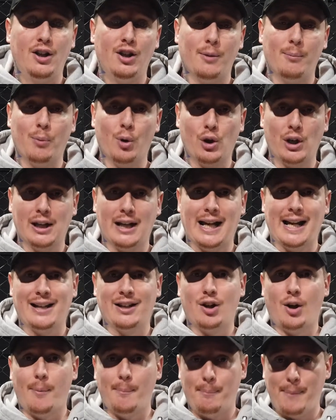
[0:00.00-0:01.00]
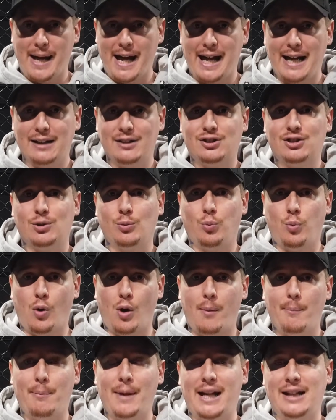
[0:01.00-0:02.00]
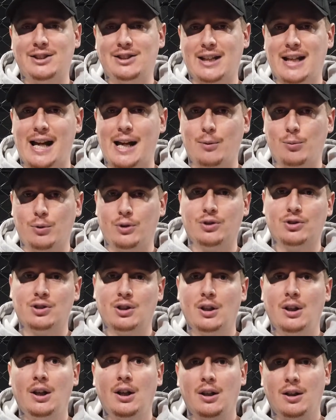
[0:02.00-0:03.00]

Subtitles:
the money line compared to what Baze AI was